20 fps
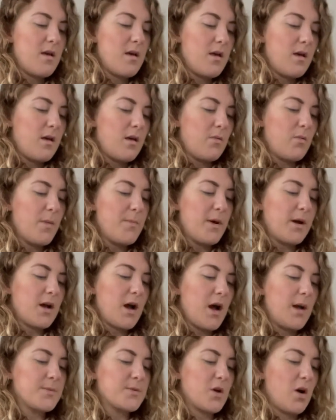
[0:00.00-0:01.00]
when my
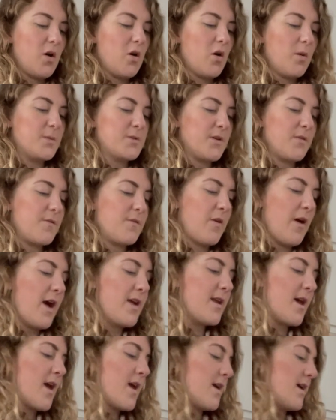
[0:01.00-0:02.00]
carbs got upped on
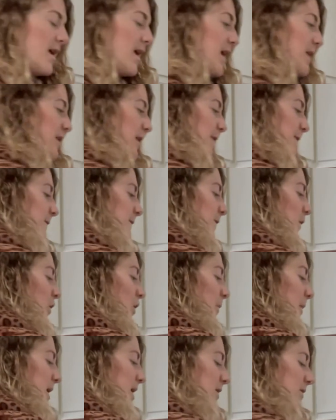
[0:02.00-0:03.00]
Friday, I had like
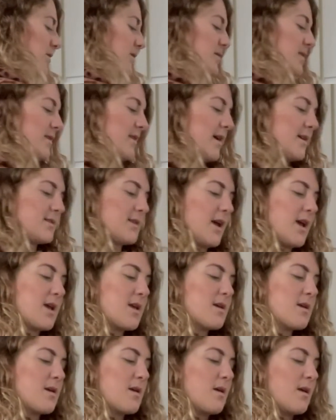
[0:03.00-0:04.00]
4 bagels in that
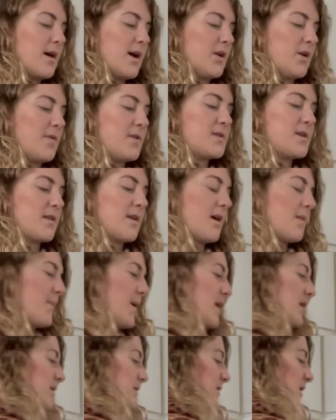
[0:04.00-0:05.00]
day. And obviously that
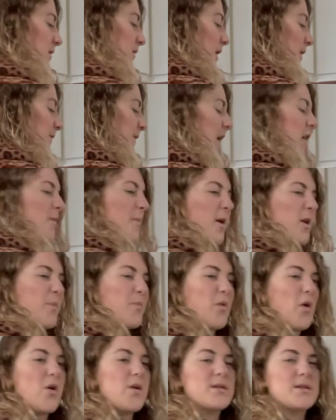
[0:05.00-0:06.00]
bagel's a fair amount of
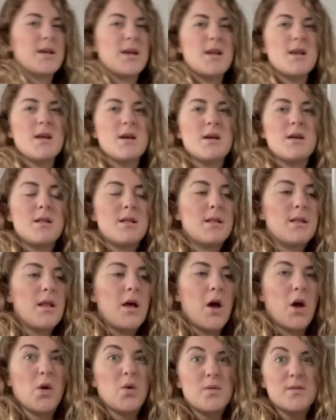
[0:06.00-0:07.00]
protein.
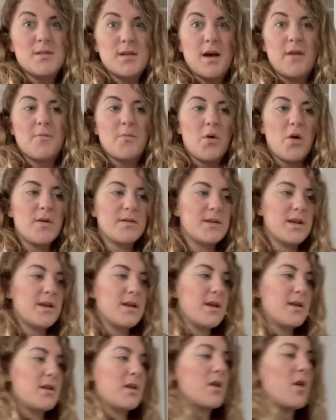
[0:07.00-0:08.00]
Oats have protein
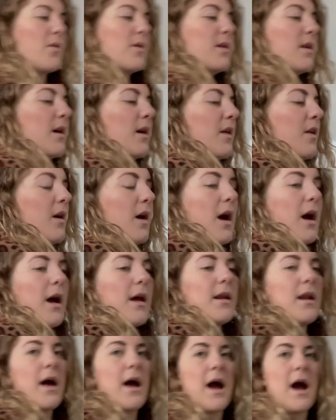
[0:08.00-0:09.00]
in, you know,
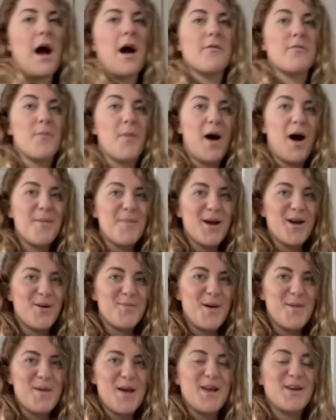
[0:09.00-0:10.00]
and like I have Marmite on
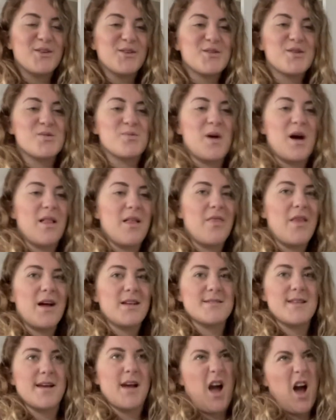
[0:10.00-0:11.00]
my bagels as well, and
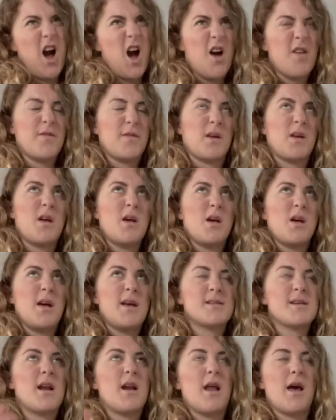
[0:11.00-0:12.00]
that's like half,
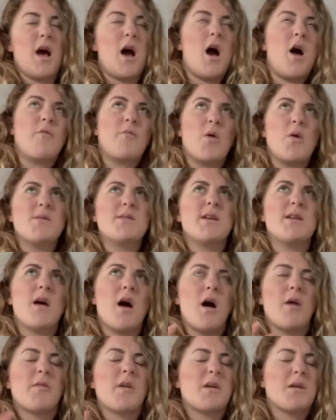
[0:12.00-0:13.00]
it's kind of like half protein,
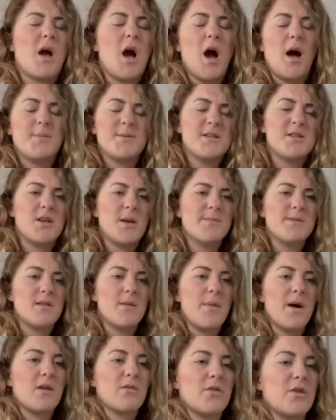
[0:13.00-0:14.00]
half carbs in terms of
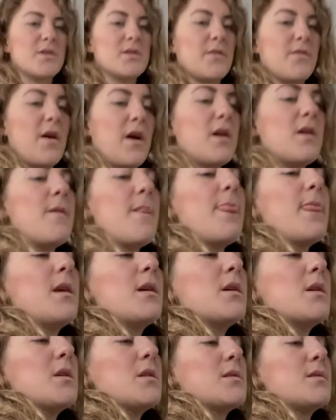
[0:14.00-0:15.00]
the macros of that.
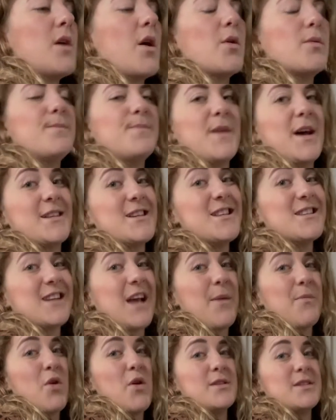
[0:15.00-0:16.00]
So I tend to
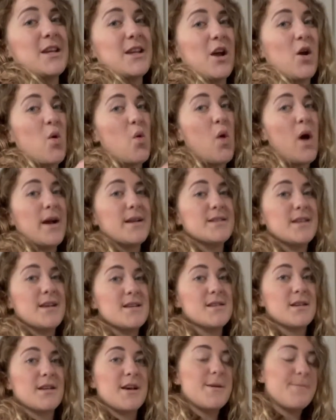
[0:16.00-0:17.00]
get protein in quite
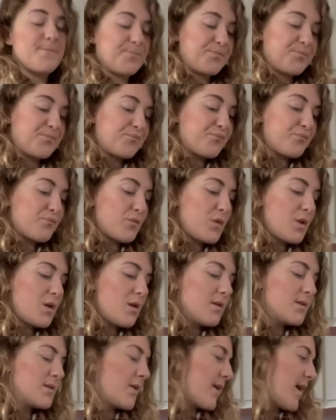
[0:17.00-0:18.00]
easily.
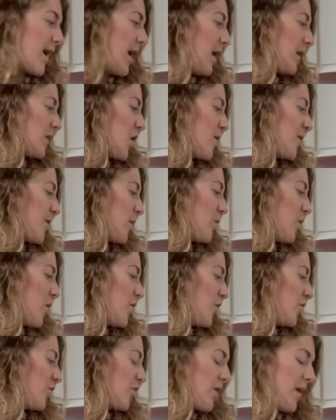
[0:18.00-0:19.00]
So yeah, I'll go for the
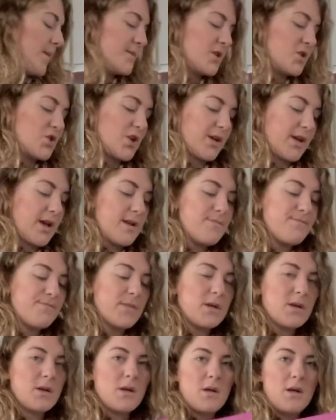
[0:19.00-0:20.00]
100 grams of chicken.
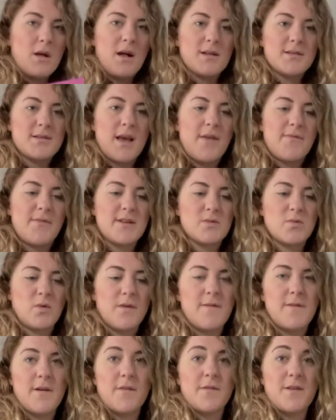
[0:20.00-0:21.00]
I'll save this
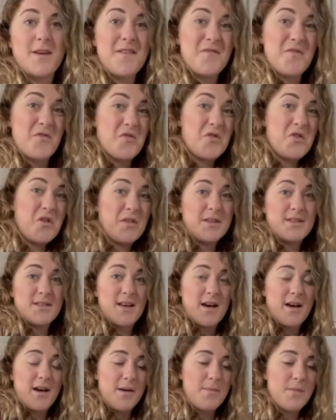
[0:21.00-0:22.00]
150 for another
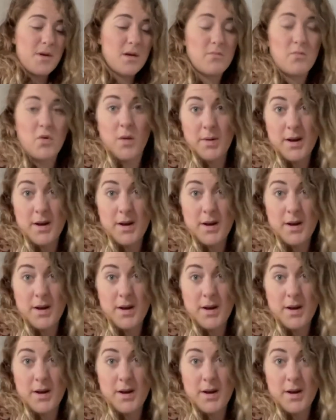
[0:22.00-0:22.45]
time, probably